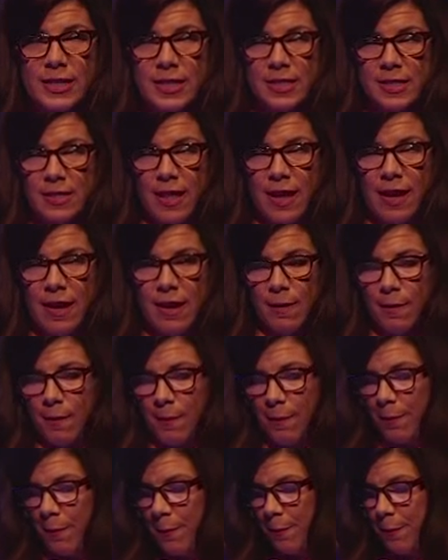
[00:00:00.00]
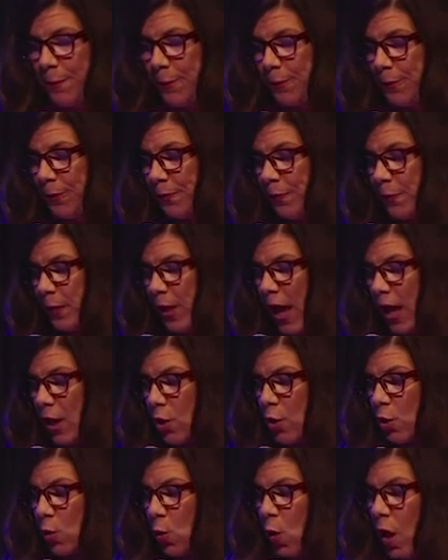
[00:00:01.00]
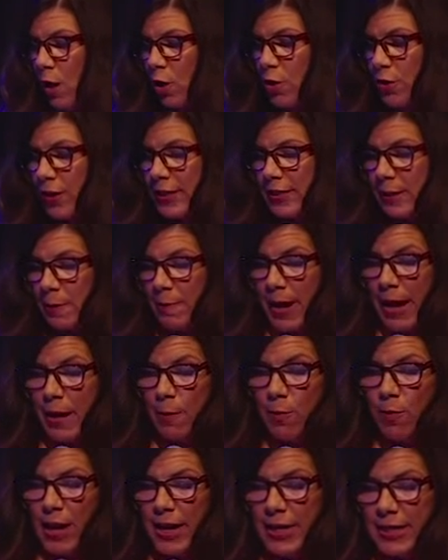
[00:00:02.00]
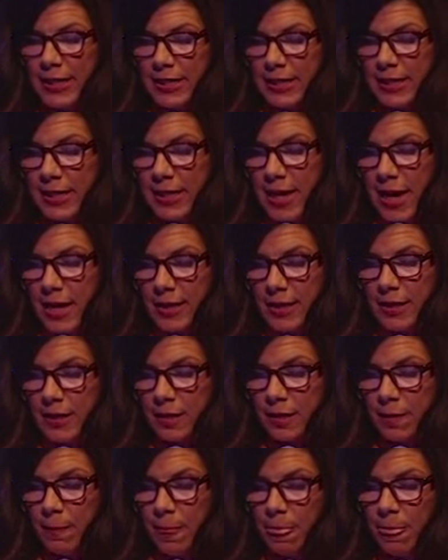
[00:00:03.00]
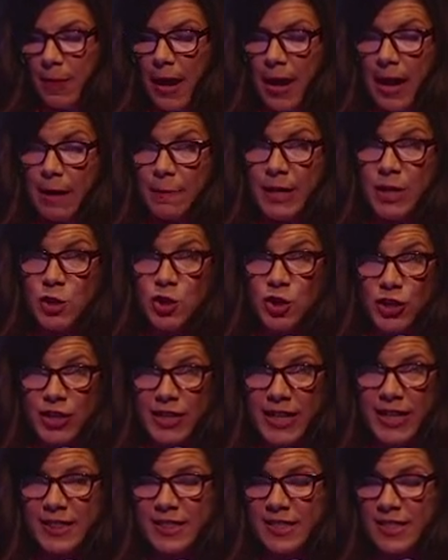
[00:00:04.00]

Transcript: is late. I go to Walgreens and buy a pregnancy test. I make sure to get the